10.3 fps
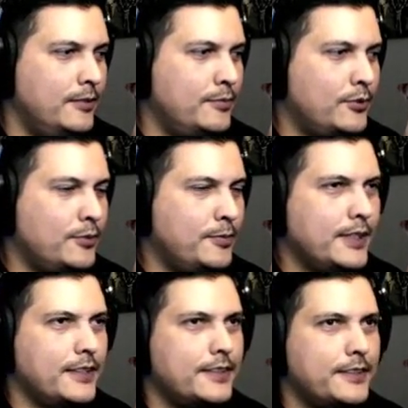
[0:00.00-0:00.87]
Poor
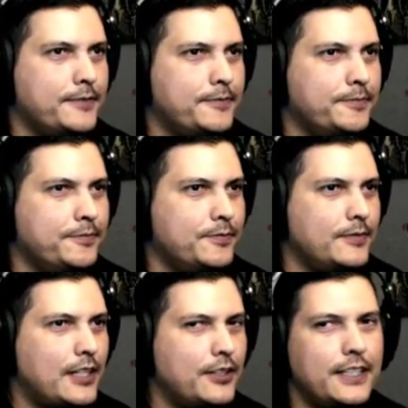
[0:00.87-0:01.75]
blank.
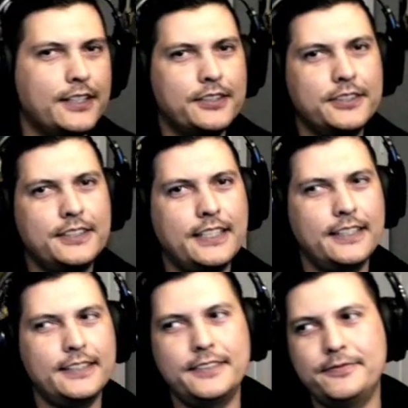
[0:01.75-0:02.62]
Now, he didn't
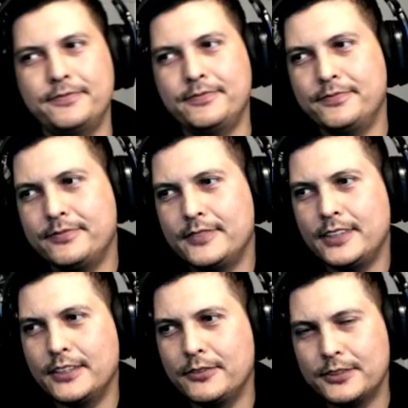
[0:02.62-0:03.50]
understand it, you
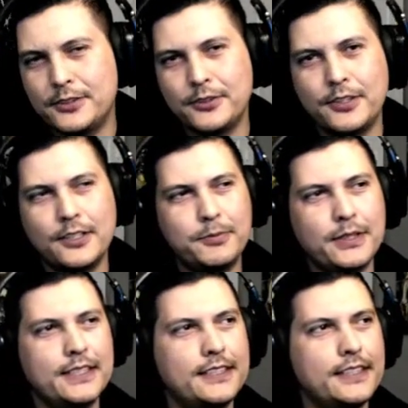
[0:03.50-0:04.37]
know what's going on, but
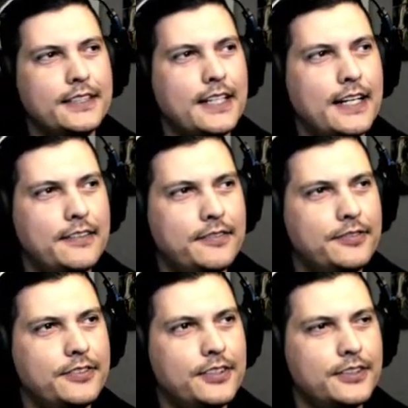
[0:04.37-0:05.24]
he did have
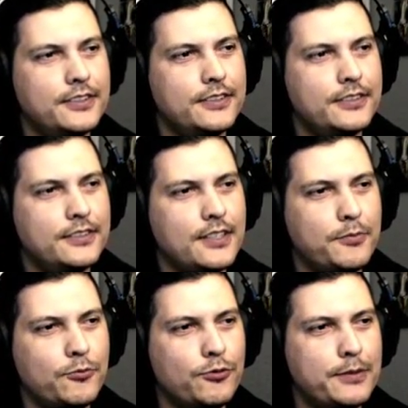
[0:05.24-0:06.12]
a
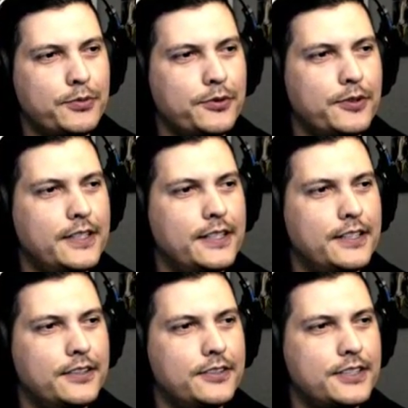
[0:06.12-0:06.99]
Reaper right
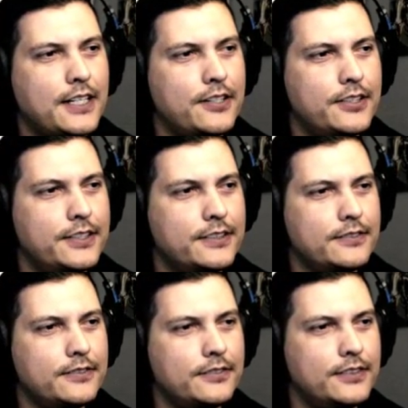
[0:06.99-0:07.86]
here, scouted it,
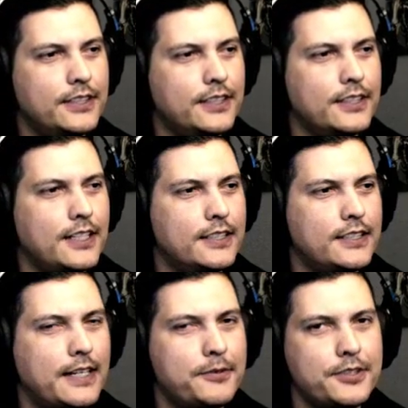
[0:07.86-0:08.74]
did a lot of
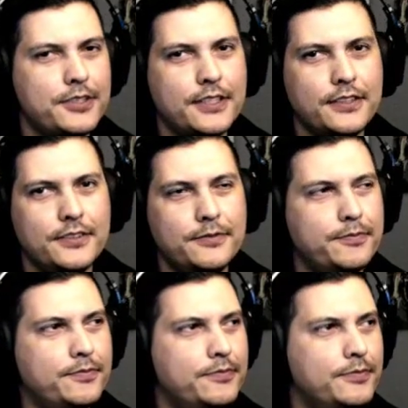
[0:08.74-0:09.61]
damage here,
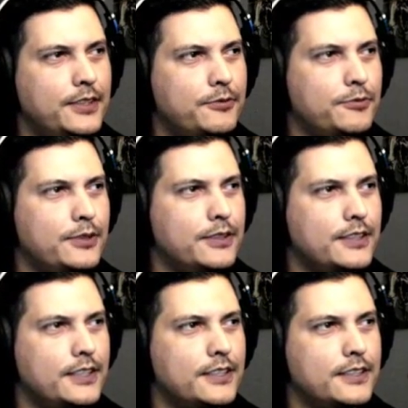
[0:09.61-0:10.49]
he
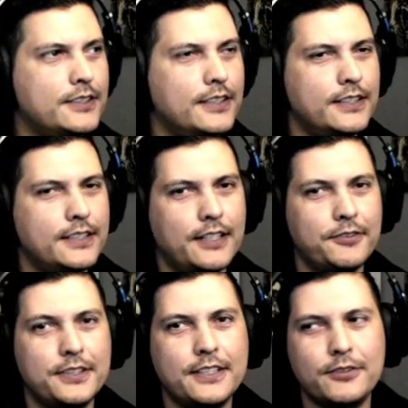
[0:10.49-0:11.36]
did
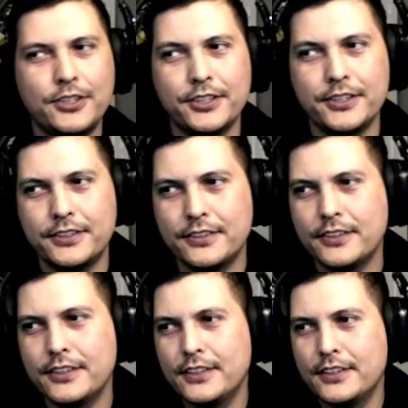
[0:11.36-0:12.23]
everything good.
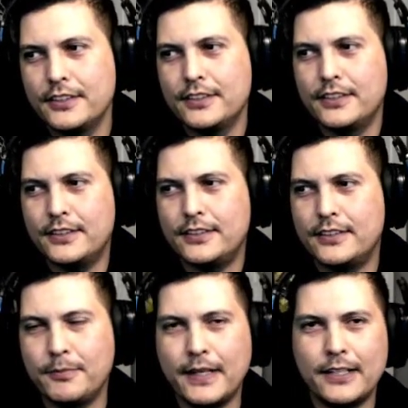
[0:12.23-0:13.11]

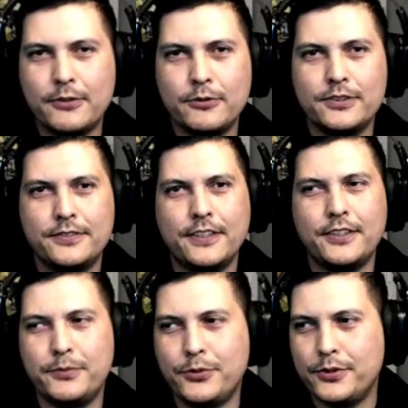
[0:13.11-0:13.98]
The micro is very
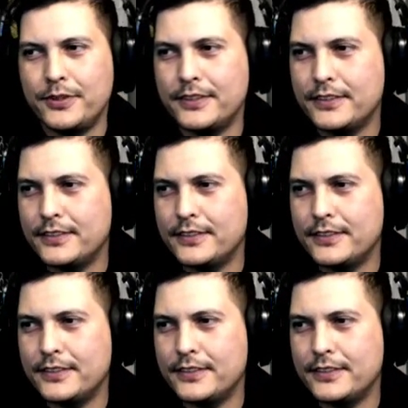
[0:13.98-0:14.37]
important.